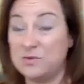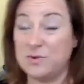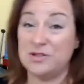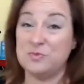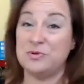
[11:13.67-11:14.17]

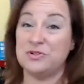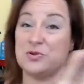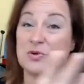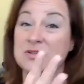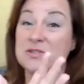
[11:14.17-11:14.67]
Spark is
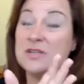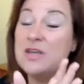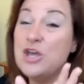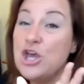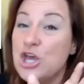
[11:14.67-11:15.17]
bookstores.
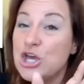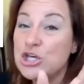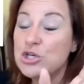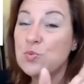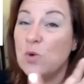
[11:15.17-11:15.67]

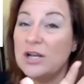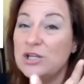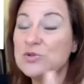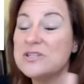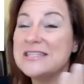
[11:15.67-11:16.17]
You want to
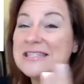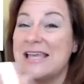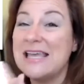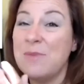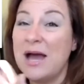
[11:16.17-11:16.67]
use the
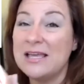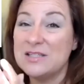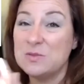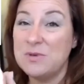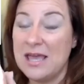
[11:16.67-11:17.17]
same
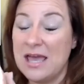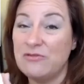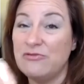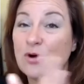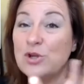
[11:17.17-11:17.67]

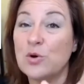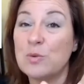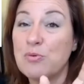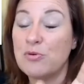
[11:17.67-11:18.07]
ISBN for your